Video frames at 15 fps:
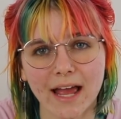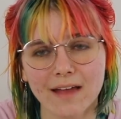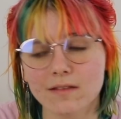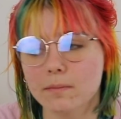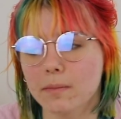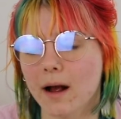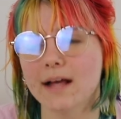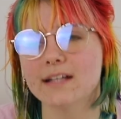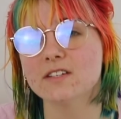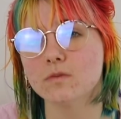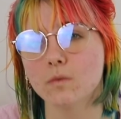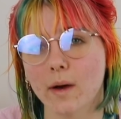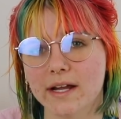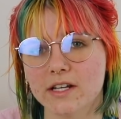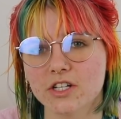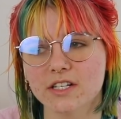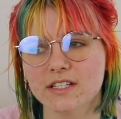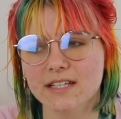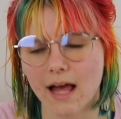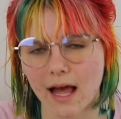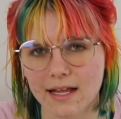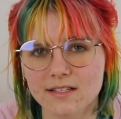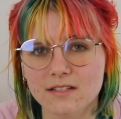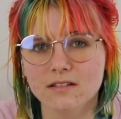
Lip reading: and the price of wages has